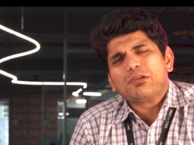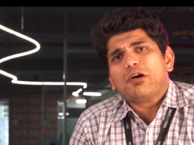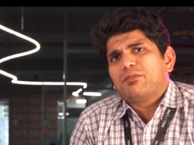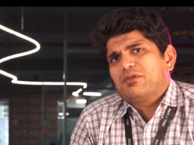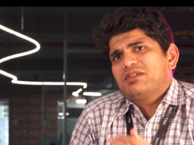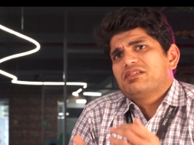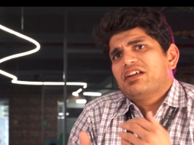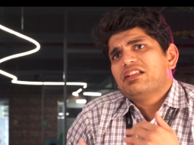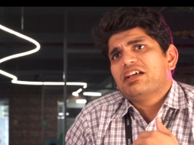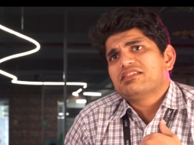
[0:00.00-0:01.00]
thought
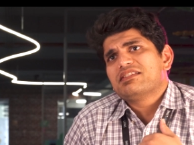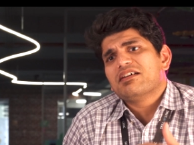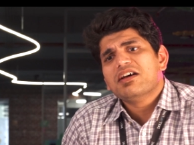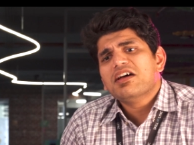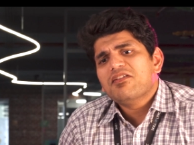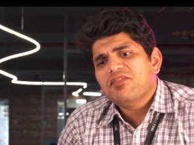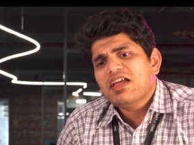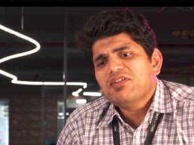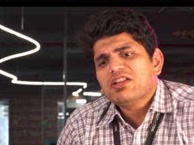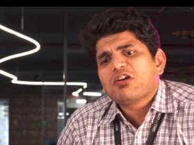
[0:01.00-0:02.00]
process right that's the
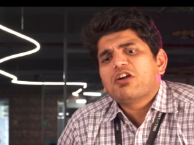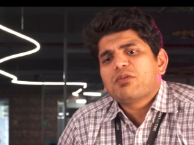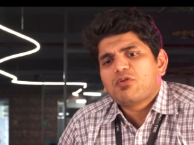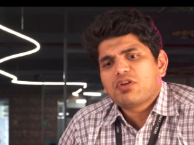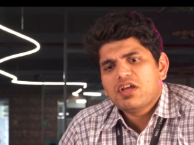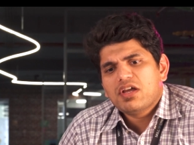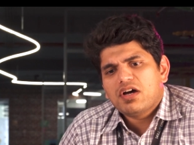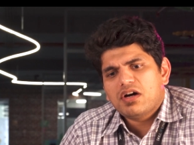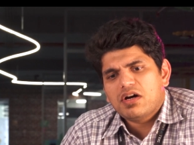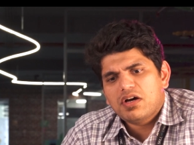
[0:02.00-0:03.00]
way we thought about
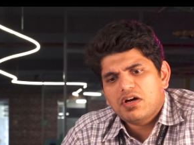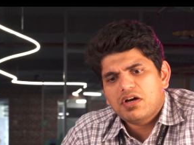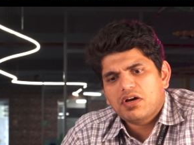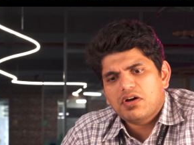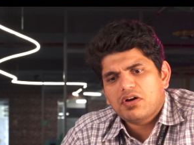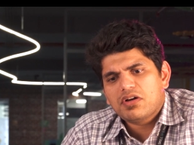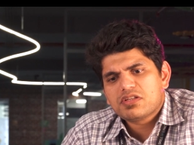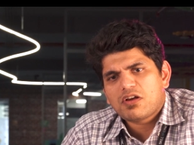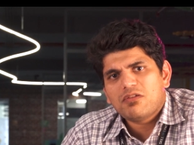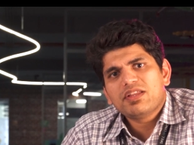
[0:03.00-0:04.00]

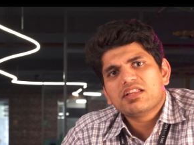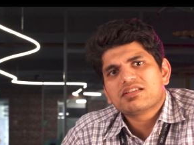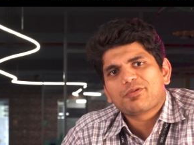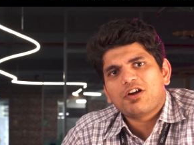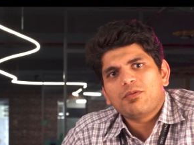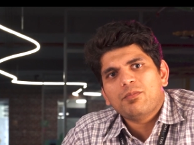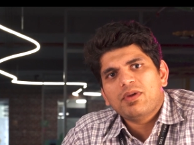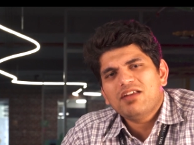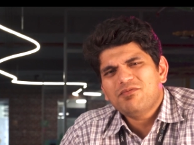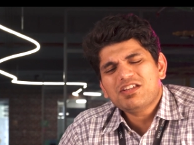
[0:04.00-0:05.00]
uh, solving this
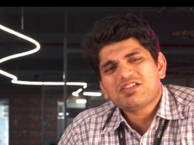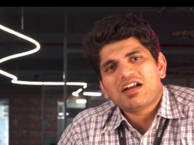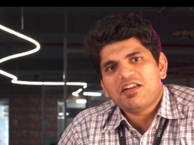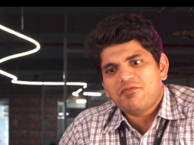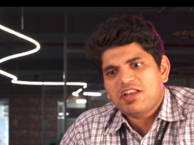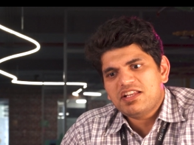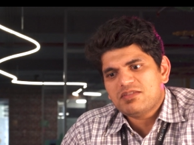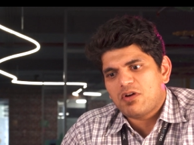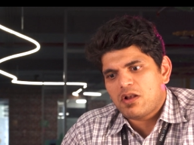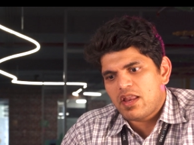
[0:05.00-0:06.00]
problem. And we started very
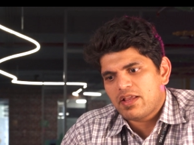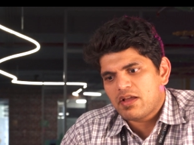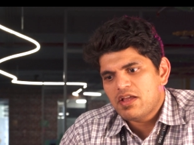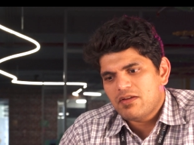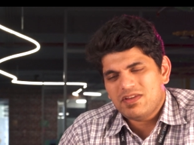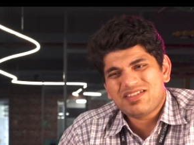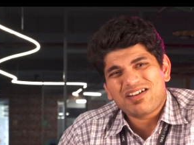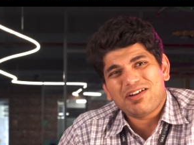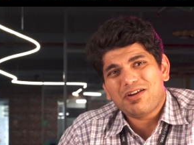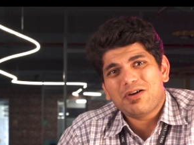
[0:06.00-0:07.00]
small, like we
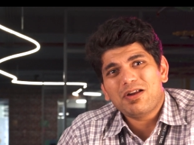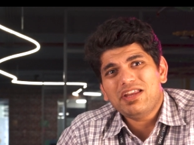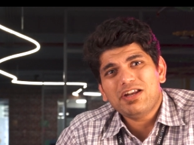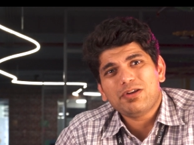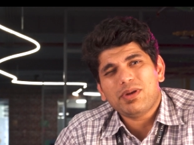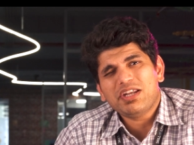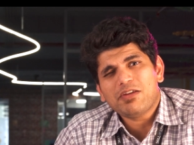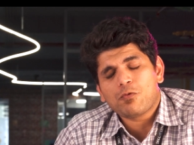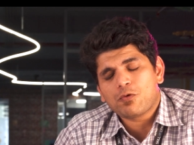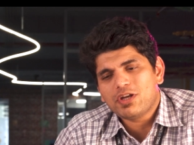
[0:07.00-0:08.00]
started early in
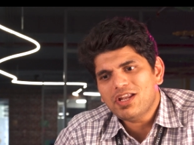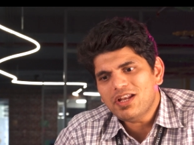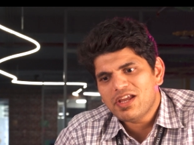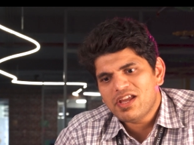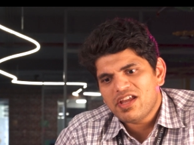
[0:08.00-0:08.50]
2014